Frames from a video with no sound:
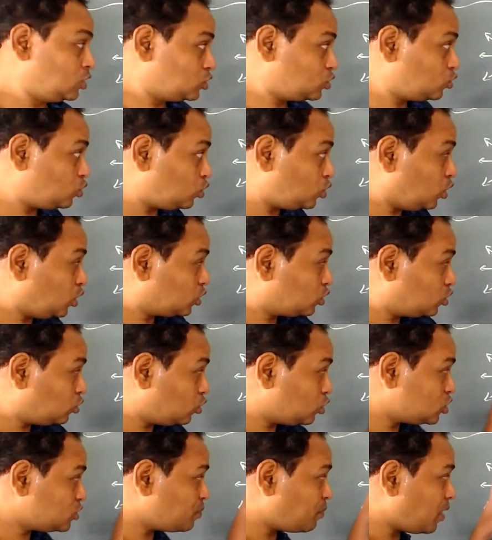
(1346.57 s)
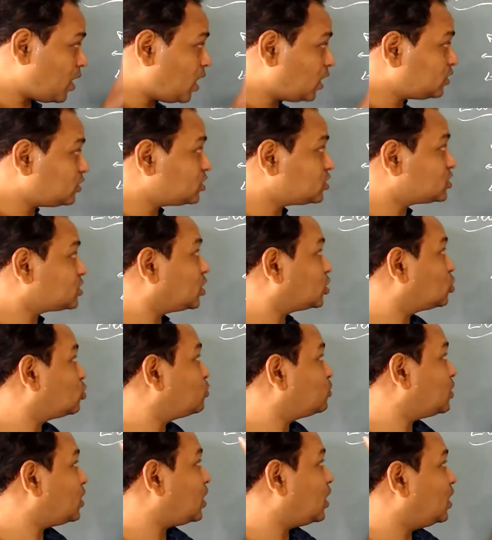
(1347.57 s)
So those paths is said to
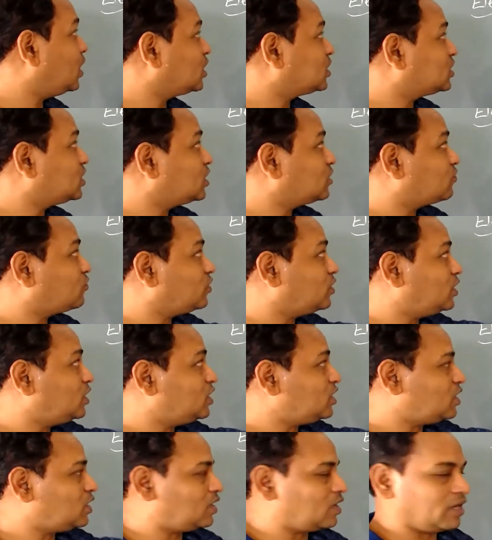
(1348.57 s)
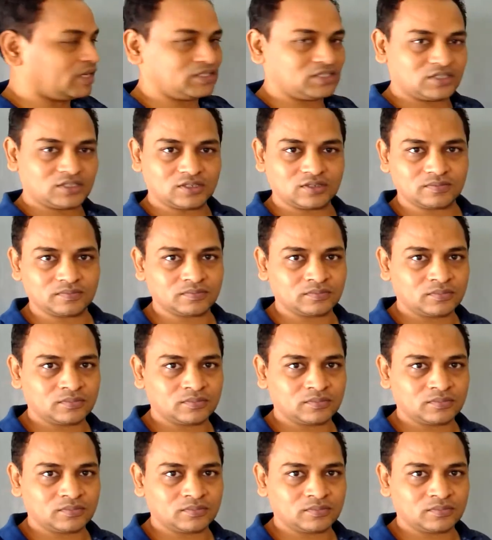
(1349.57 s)
be electric field lines.